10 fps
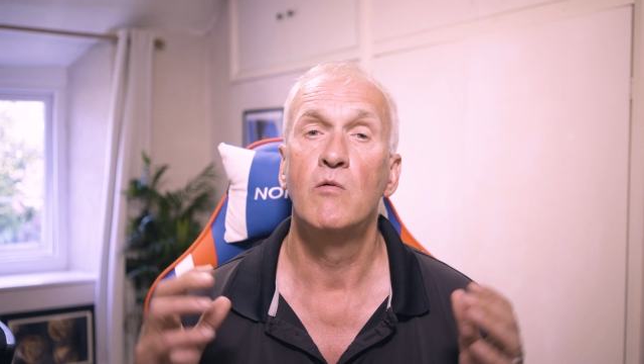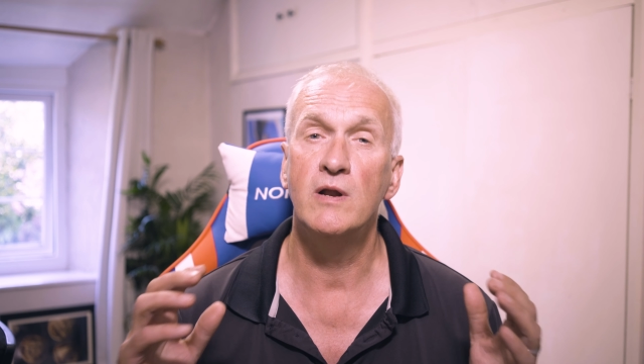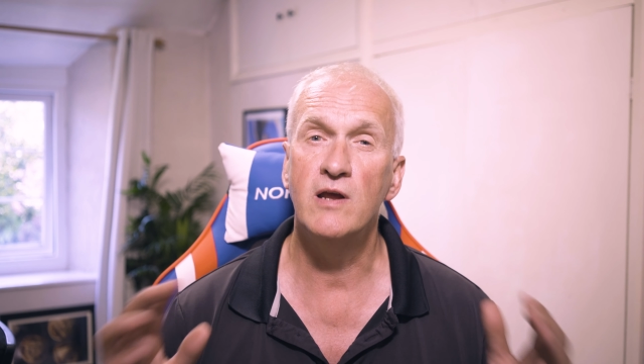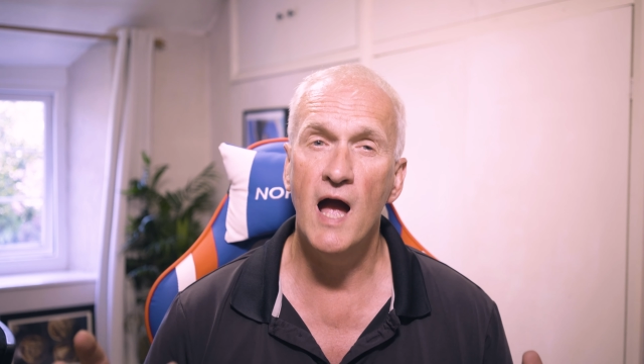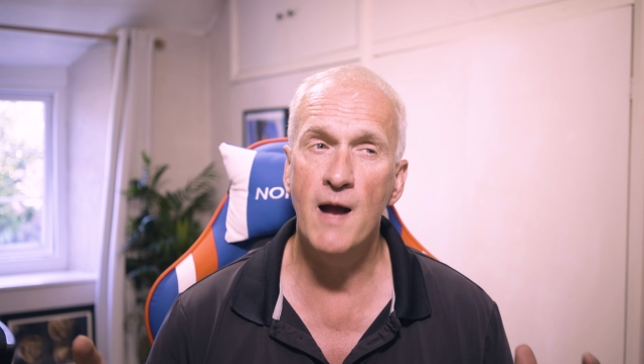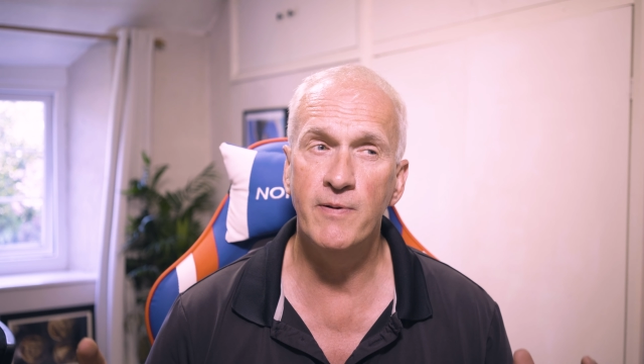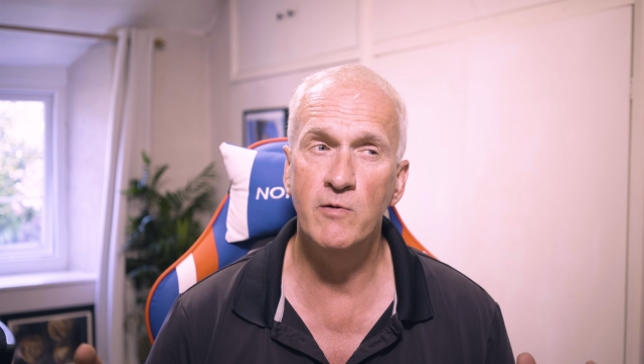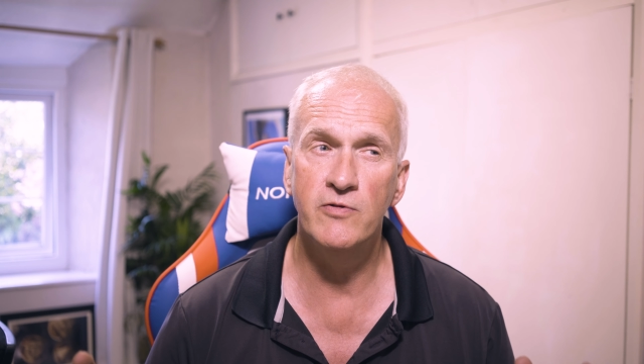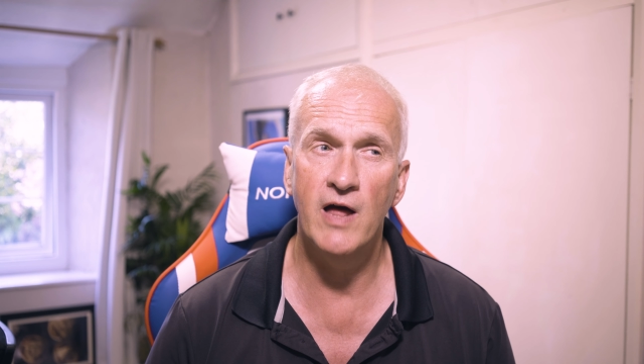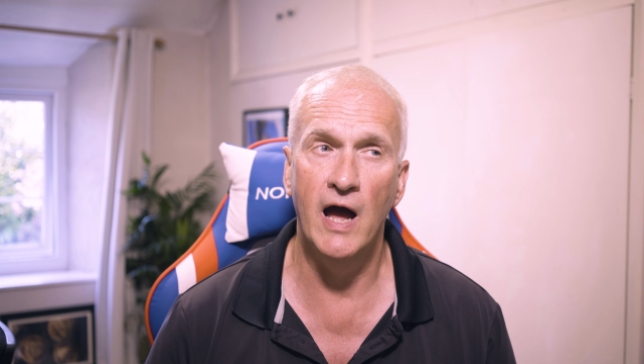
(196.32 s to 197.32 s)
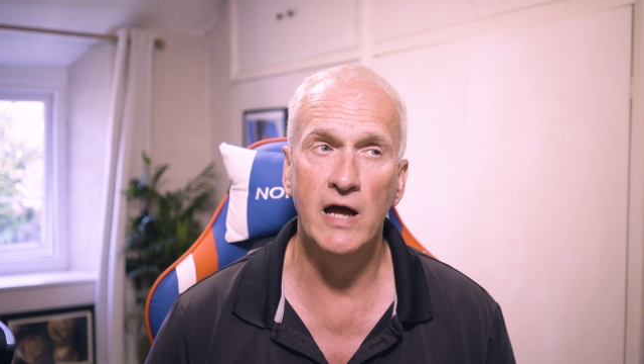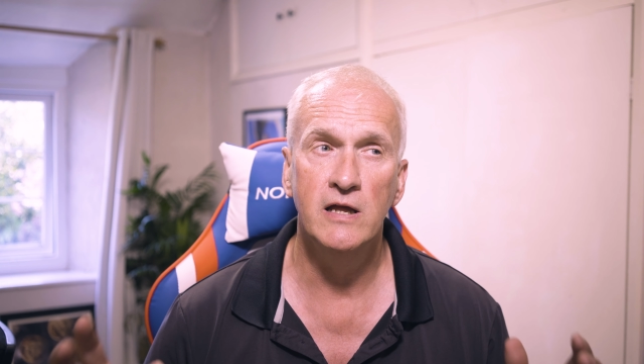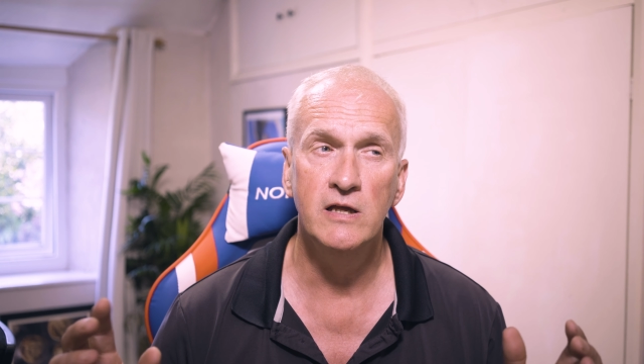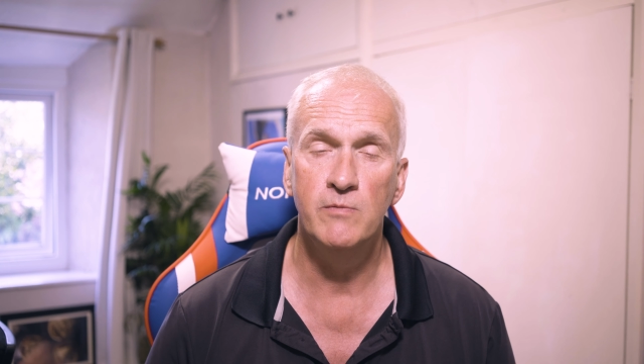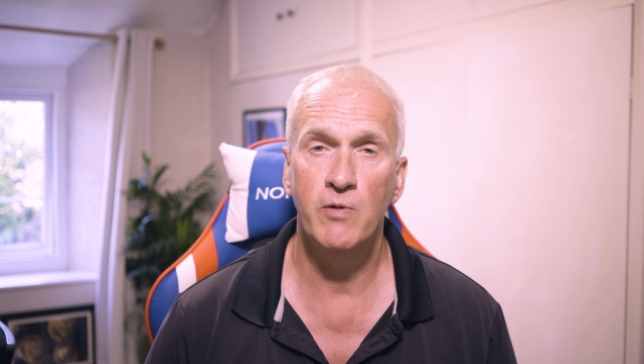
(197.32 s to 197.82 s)
When you're happy with that,
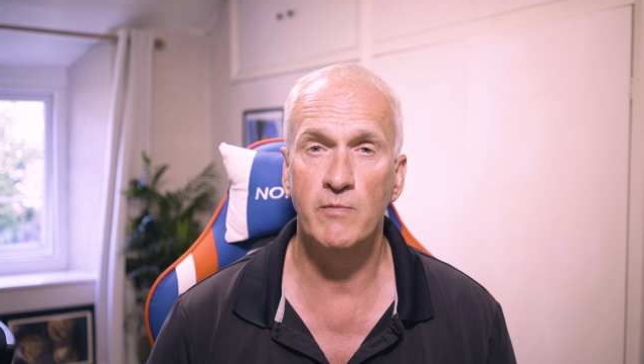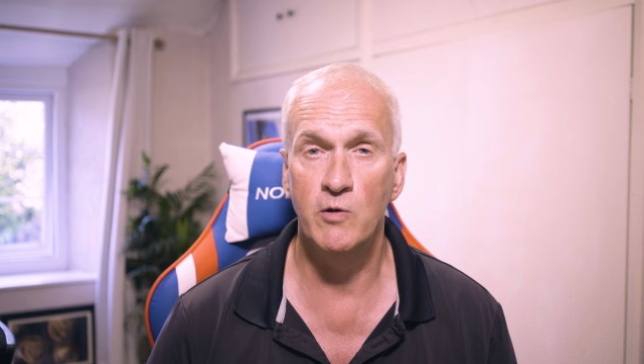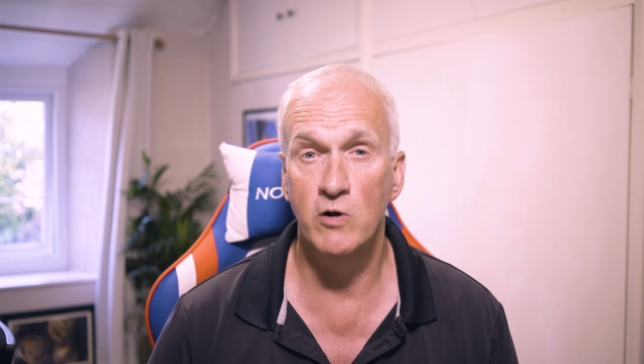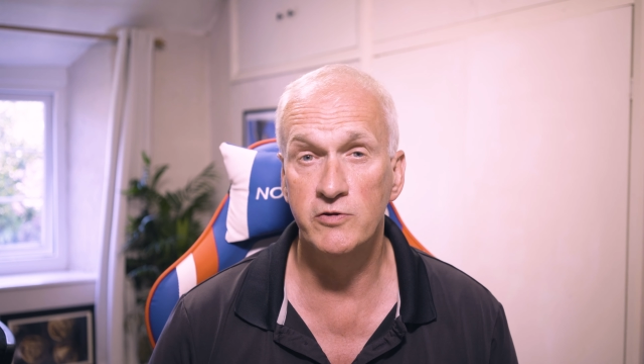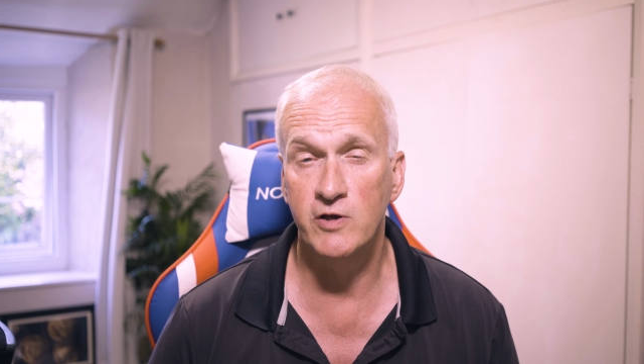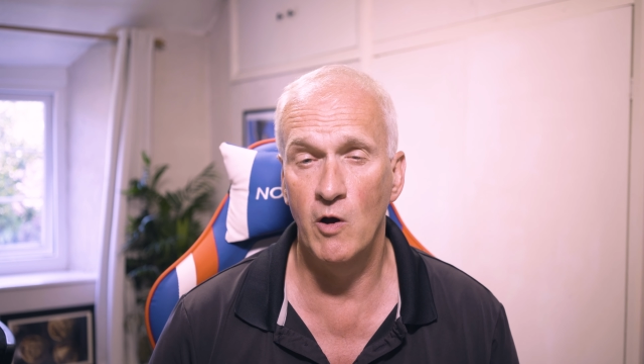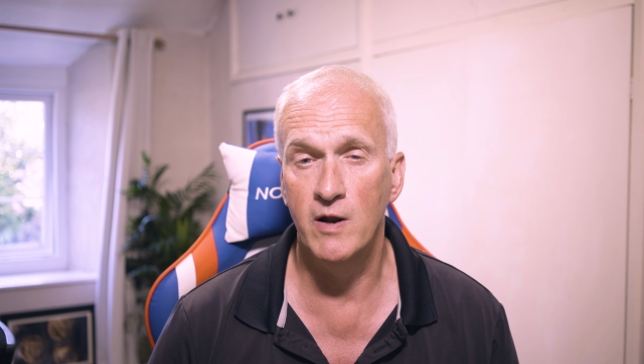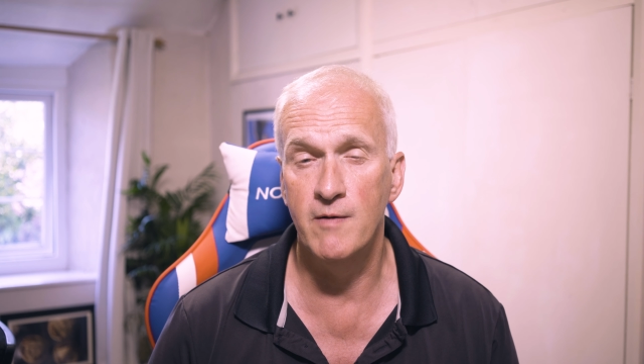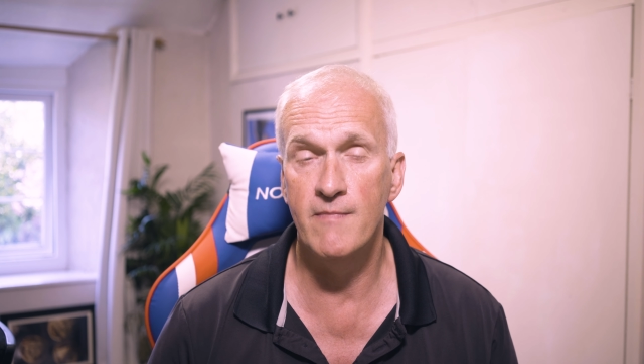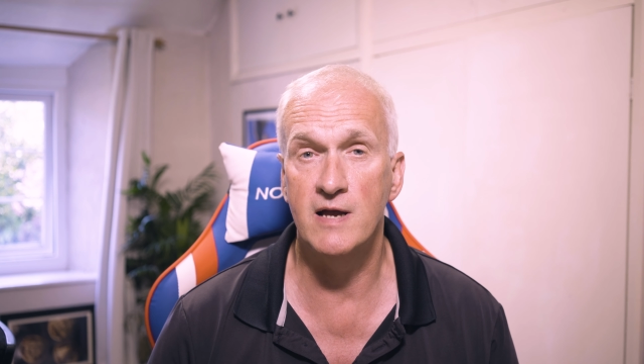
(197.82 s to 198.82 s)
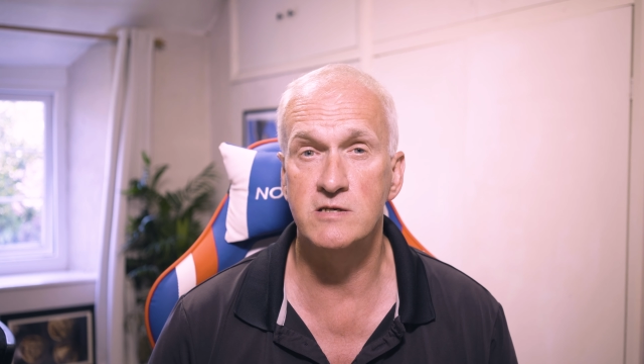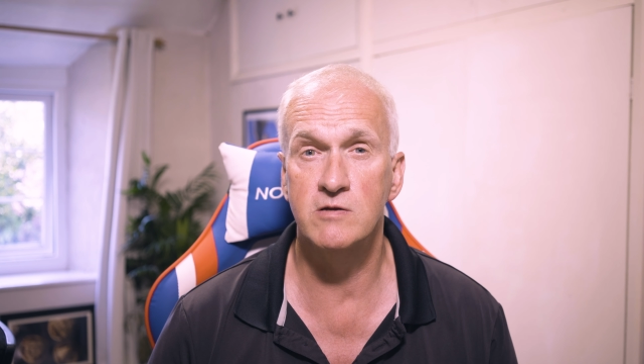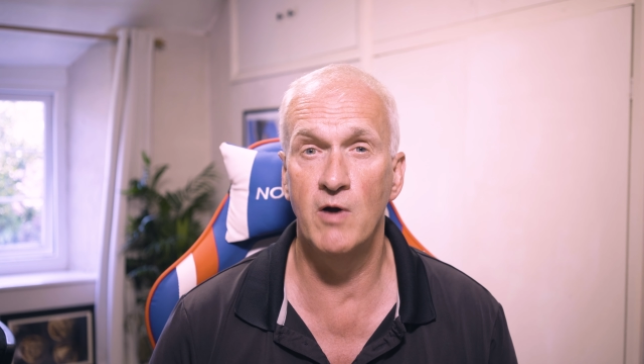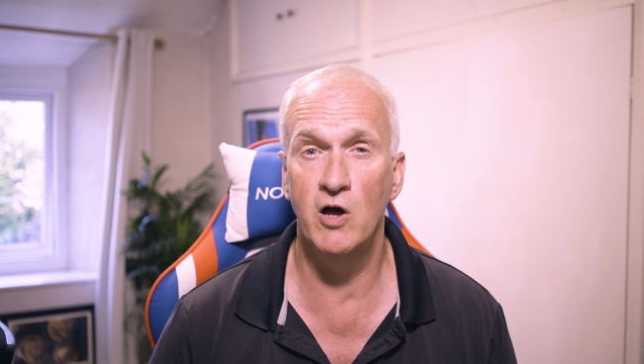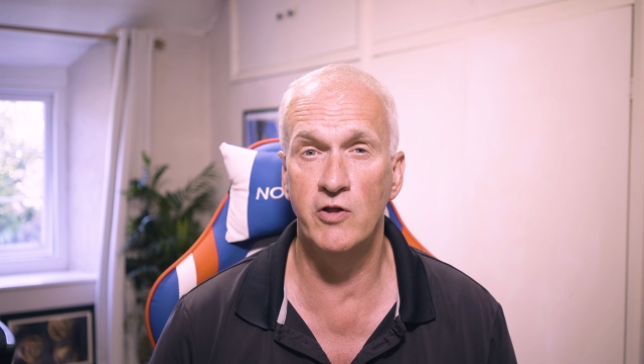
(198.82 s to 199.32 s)
you probably want to go in and make
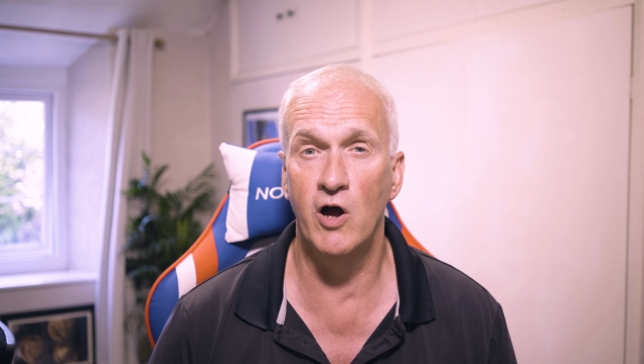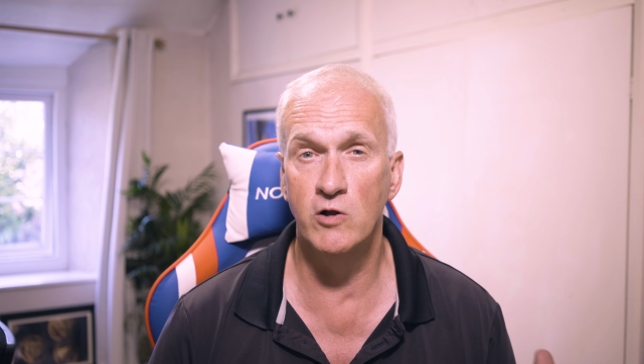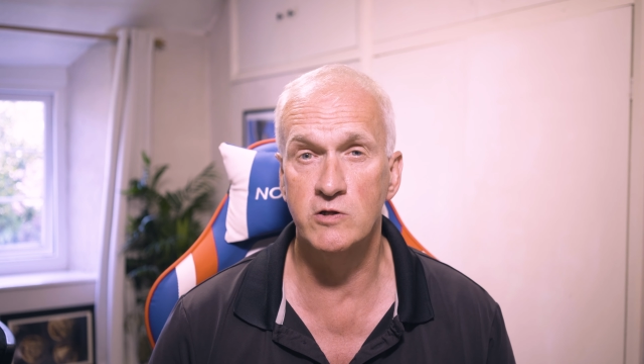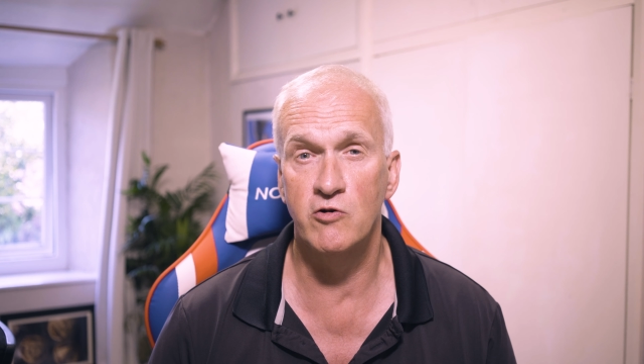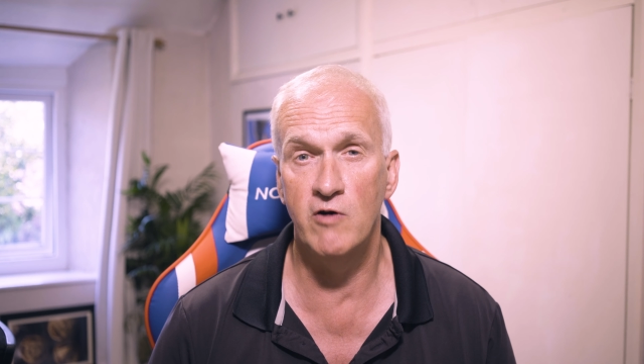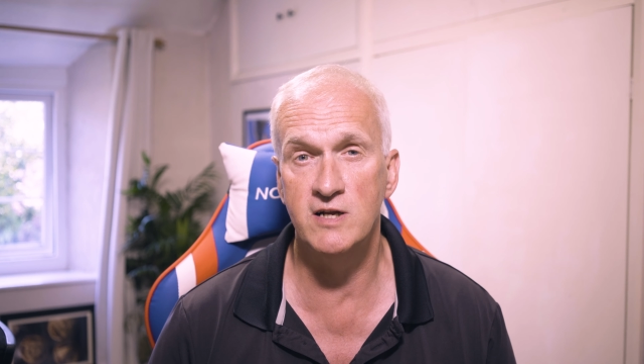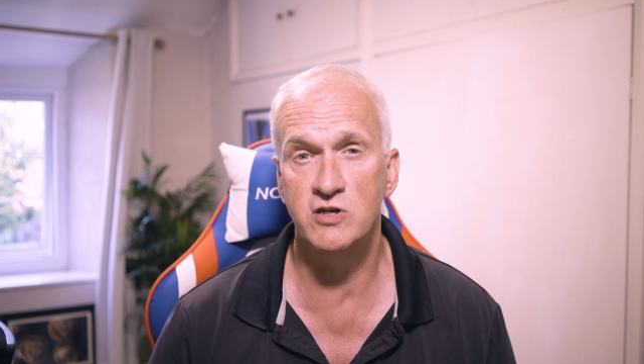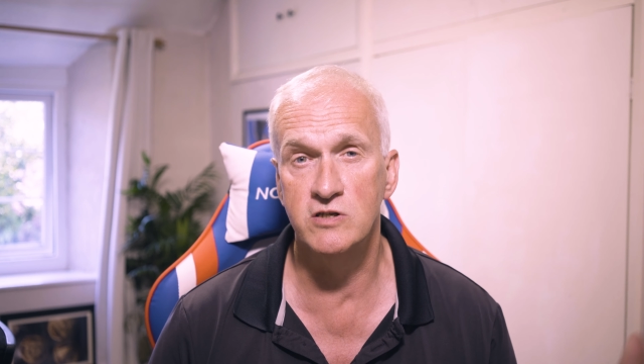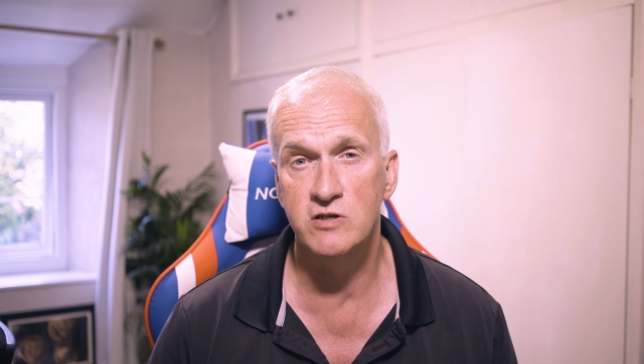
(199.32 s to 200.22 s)
some other alterations.